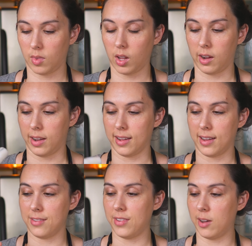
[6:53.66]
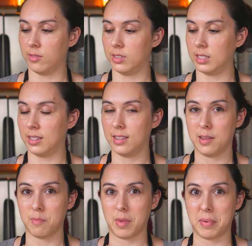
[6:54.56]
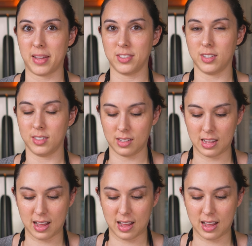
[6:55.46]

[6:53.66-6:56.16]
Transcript: All right, I found my pestle.